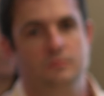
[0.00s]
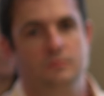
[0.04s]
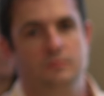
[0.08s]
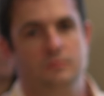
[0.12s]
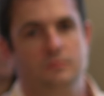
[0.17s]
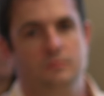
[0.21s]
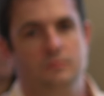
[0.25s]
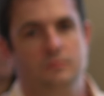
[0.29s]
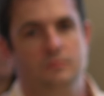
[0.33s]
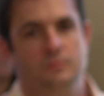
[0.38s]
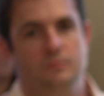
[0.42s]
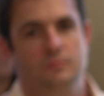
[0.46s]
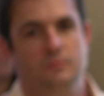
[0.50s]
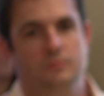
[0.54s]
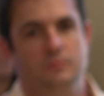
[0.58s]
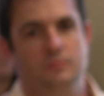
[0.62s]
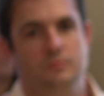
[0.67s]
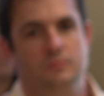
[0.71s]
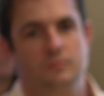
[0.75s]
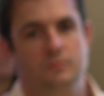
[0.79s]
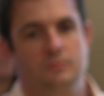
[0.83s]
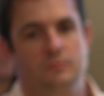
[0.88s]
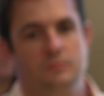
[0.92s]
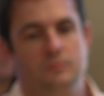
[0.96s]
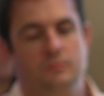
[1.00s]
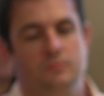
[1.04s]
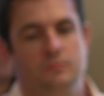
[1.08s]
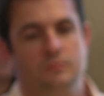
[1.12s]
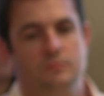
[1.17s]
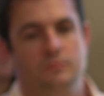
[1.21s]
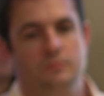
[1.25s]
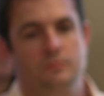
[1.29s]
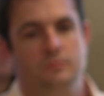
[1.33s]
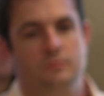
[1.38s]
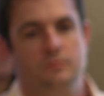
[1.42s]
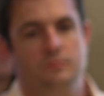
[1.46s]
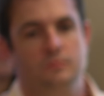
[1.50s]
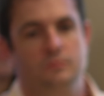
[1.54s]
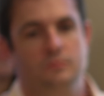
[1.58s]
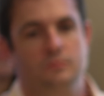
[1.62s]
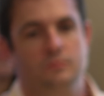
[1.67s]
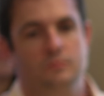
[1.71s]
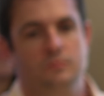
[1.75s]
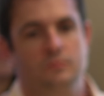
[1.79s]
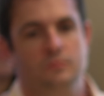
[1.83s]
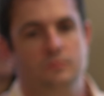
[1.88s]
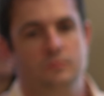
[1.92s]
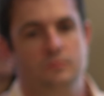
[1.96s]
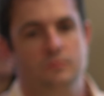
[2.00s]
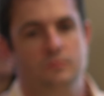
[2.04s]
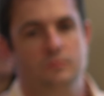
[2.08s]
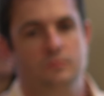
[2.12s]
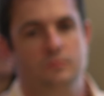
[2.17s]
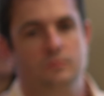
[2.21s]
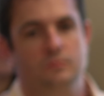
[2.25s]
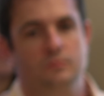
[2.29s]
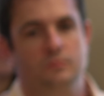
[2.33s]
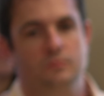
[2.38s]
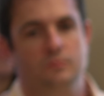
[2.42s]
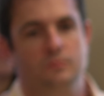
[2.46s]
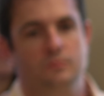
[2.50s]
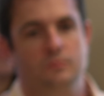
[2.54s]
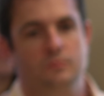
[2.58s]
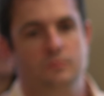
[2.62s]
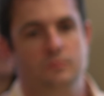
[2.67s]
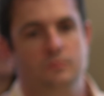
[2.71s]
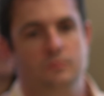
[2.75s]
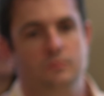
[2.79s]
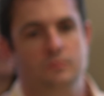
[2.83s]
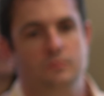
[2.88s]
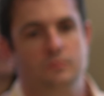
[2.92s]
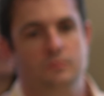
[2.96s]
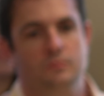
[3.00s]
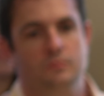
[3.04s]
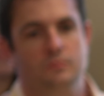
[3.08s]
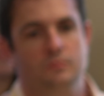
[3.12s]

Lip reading: (silent)